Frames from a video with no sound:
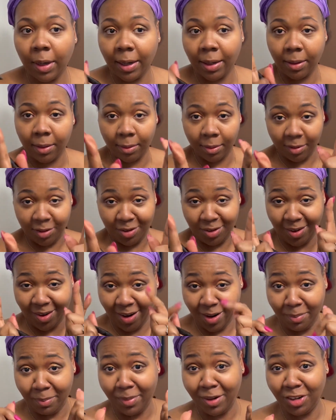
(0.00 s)
my lashes
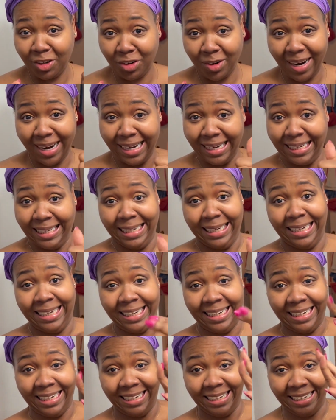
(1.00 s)
from my Miss
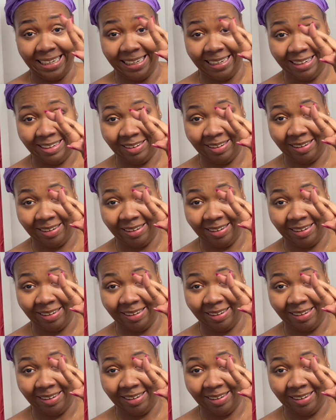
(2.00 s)
Pretty